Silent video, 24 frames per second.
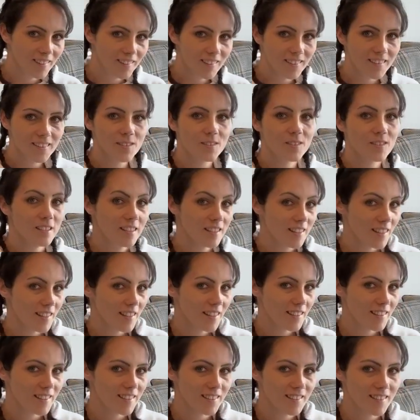See what I did there?
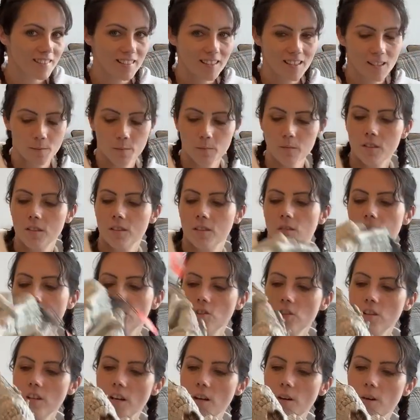Because it's limbs. So I'll show
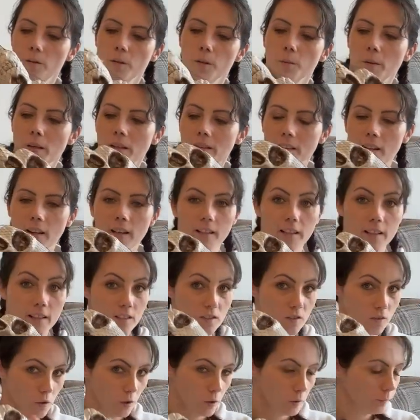you how I'm gonna make that
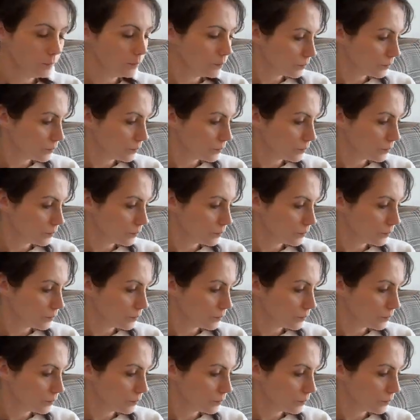later on.